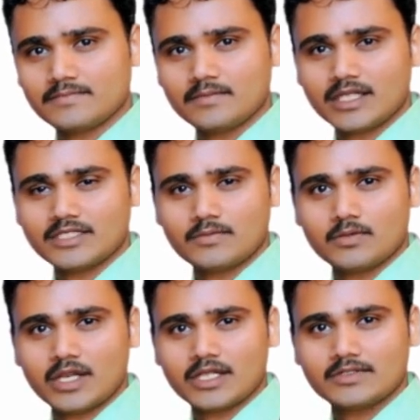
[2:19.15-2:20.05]
Python
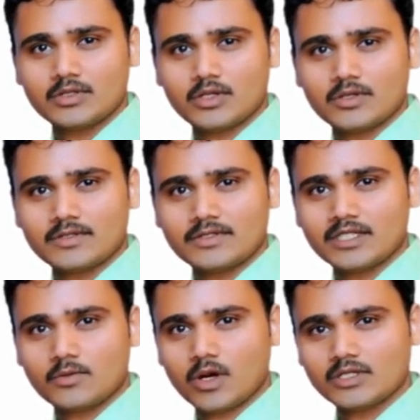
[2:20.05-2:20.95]
provides for
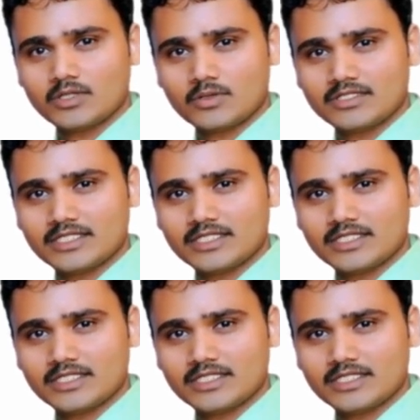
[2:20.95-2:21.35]
and while loops for